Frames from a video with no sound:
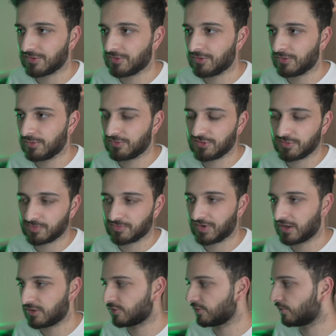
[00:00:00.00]
to do to
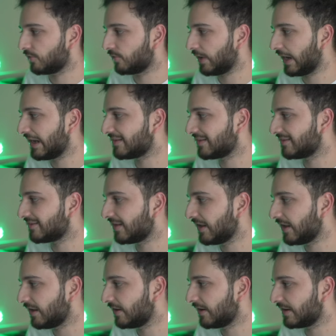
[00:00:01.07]
provide your assets
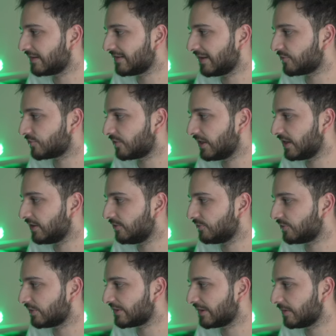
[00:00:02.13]
here? Essentially, you
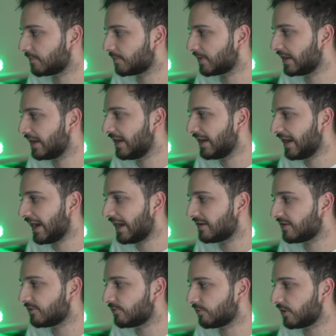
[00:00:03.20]
just simply add
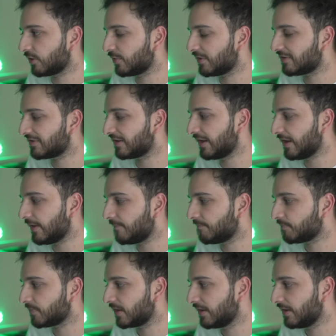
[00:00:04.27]
in your liquidity here.
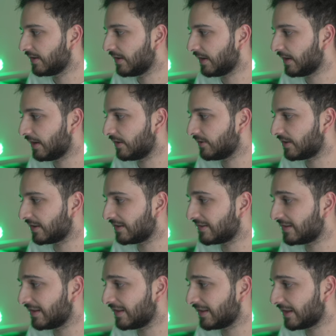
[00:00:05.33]
You can
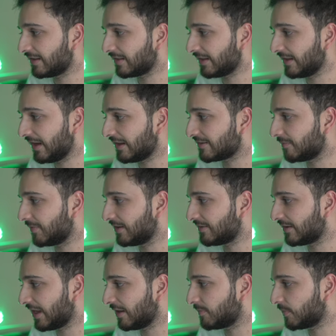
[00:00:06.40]
see that the
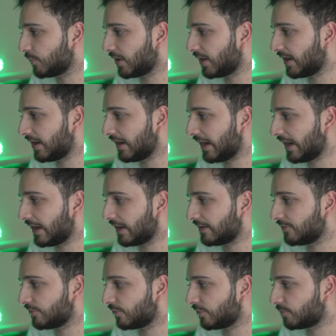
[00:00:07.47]
estimated APY
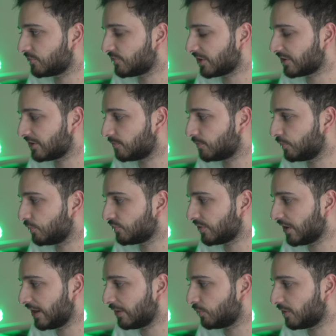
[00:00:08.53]
and your projected pool
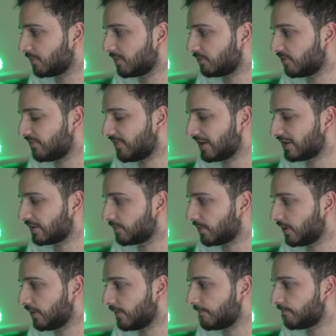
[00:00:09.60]
share will be reflected
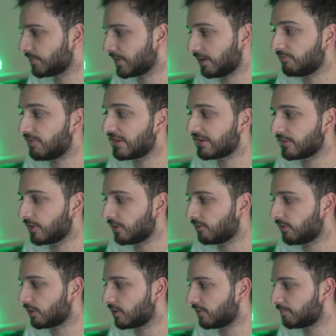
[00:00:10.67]
below. There is no
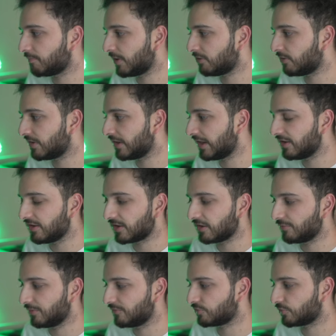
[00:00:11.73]
lockup period here. You
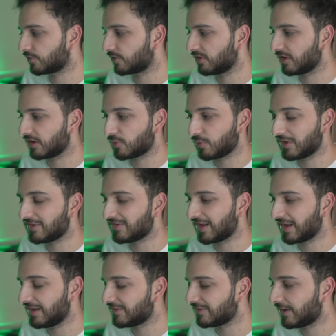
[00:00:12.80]
can withdraw your liquidity
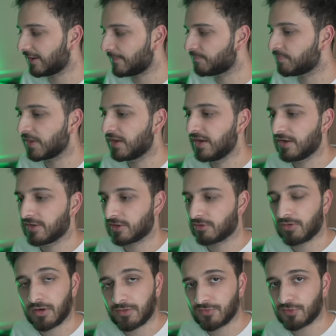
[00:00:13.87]
anytime. There
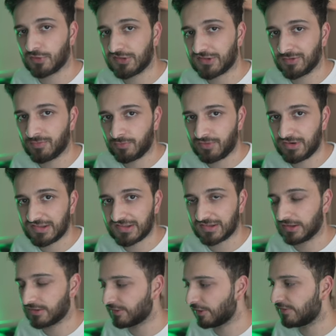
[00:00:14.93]
are, of course, some risks
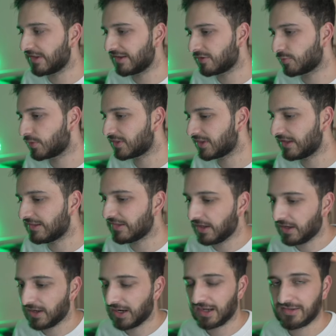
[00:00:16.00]
associated with this.
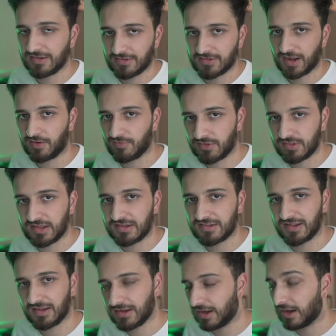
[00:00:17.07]
I did cover
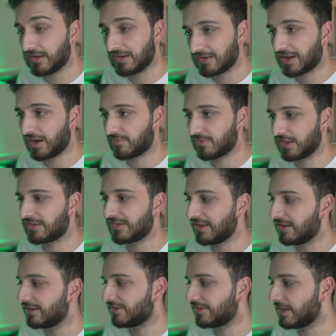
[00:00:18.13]
this
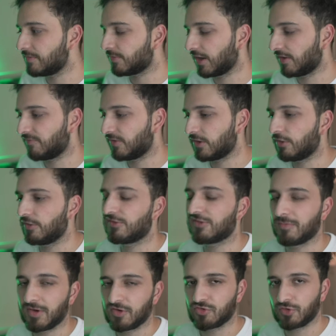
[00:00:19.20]
in the deep dive video,
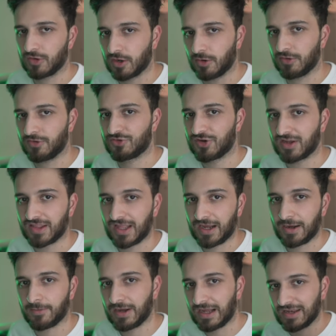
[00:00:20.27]
so make sure you go and check that
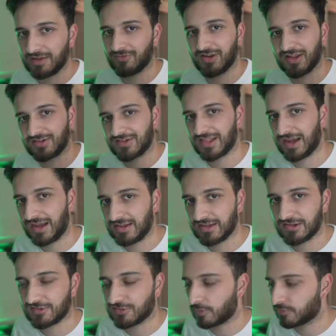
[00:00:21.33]
out. I'll leave a link to that in the
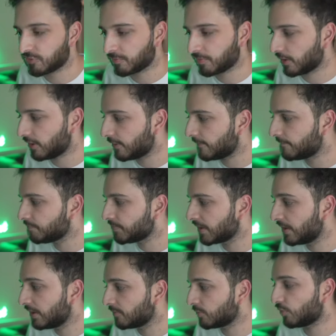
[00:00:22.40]
description below.
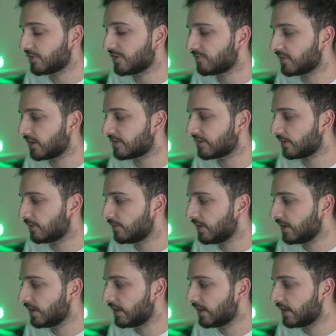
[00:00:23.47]
But once you've done so,